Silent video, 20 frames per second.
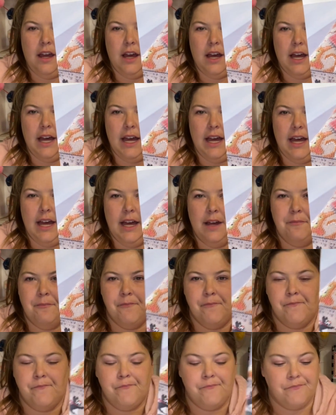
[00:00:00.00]

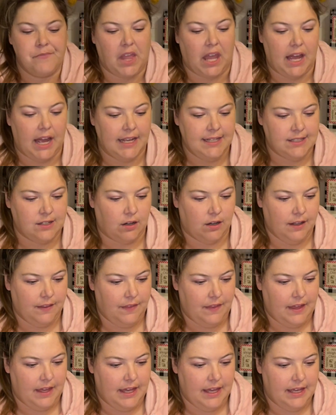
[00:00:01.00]
Um, I started
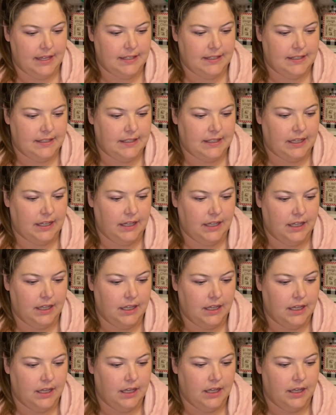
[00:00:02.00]
this
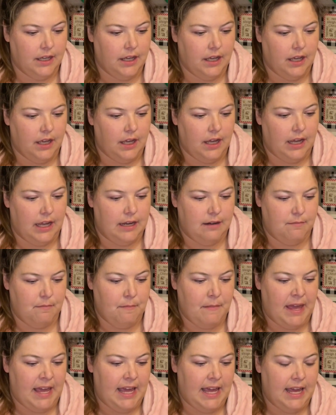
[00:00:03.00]
in
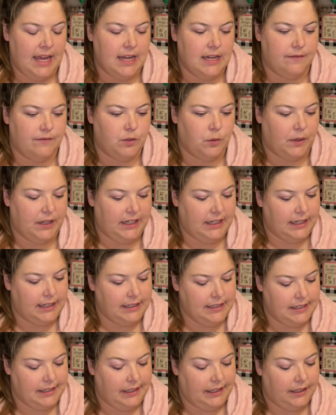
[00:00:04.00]
May of
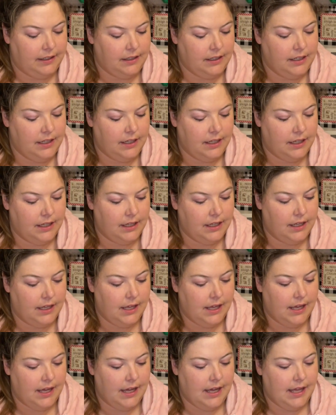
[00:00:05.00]
2019
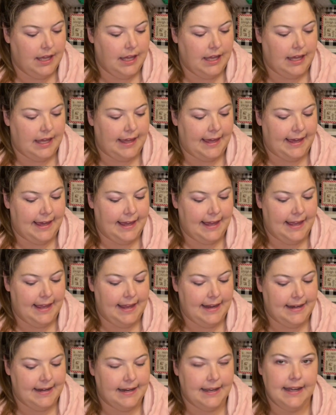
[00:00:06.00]

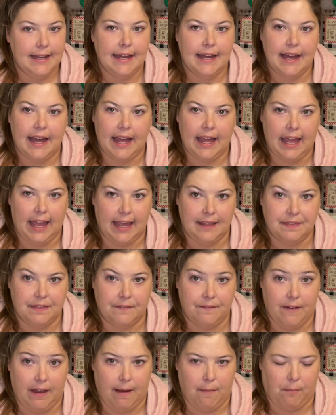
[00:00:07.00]
and I hate the
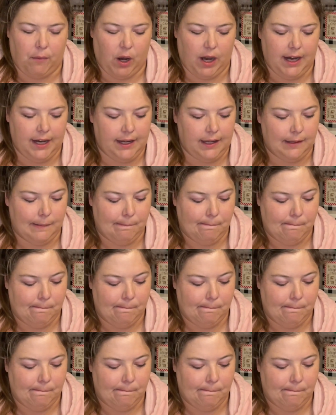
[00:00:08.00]
fabric.